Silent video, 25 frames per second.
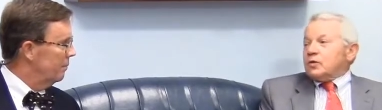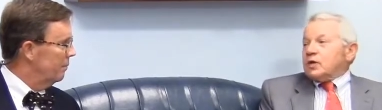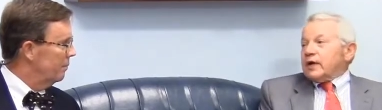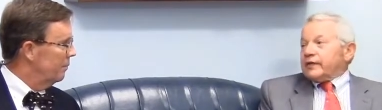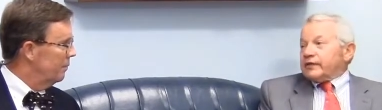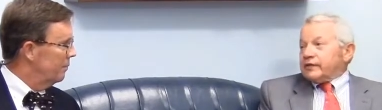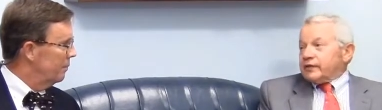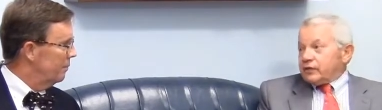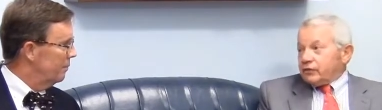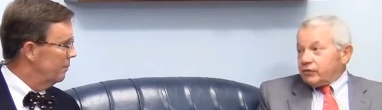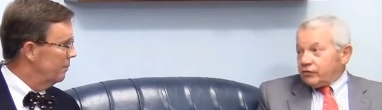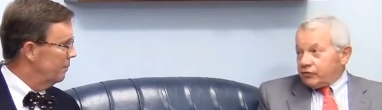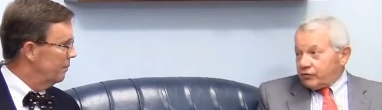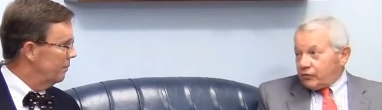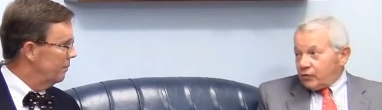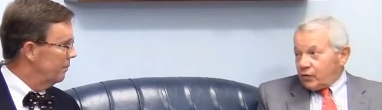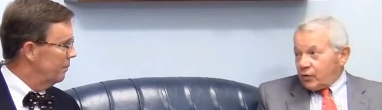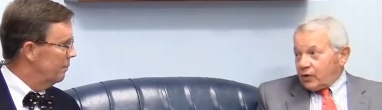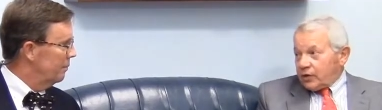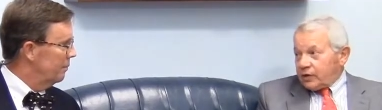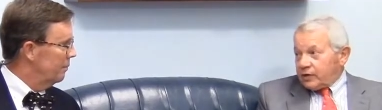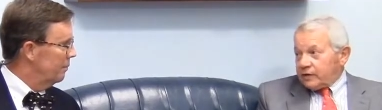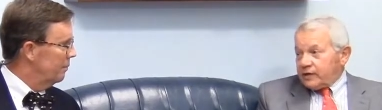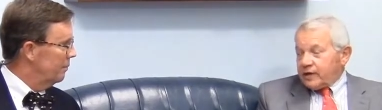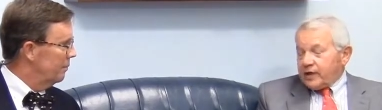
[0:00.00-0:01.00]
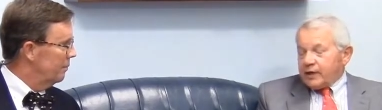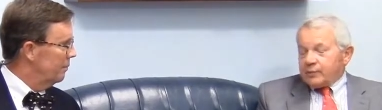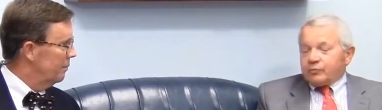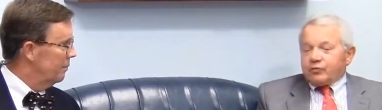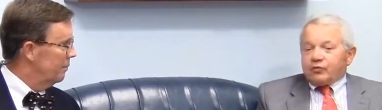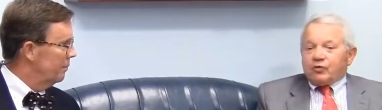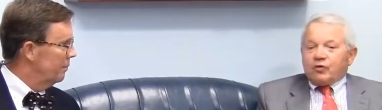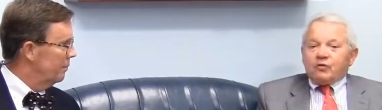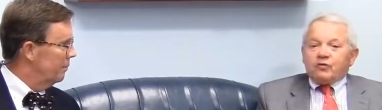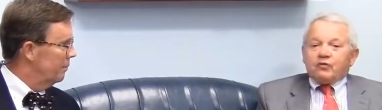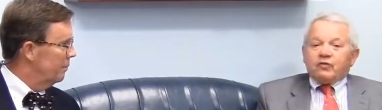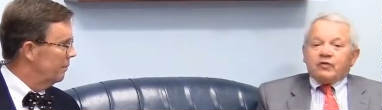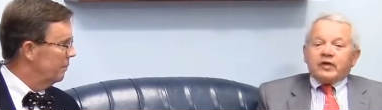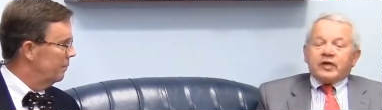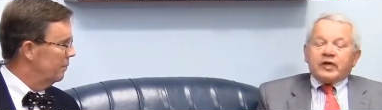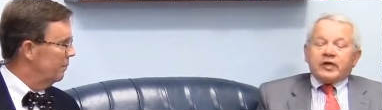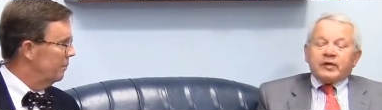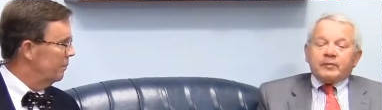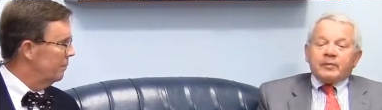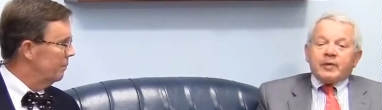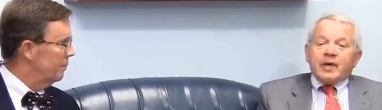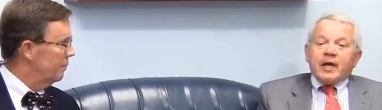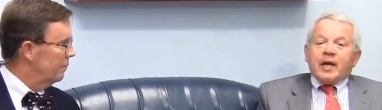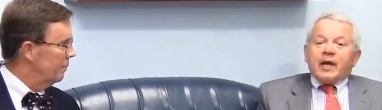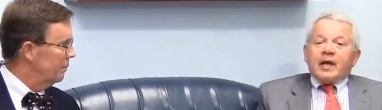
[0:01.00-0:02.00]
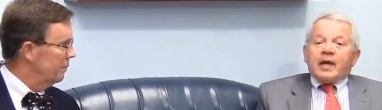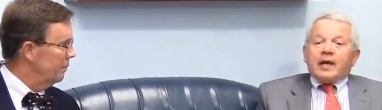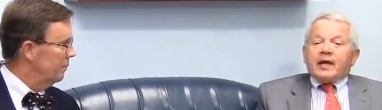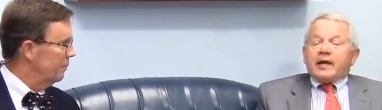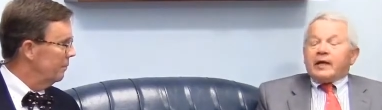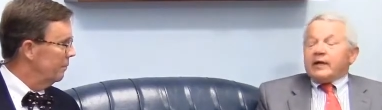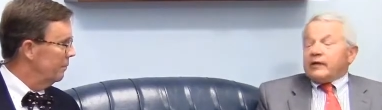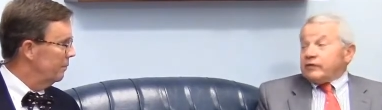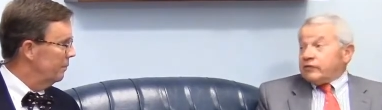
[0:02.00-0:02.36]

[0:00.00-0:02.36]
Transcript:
Speaker 1: who got their start in that program, mm -hmm.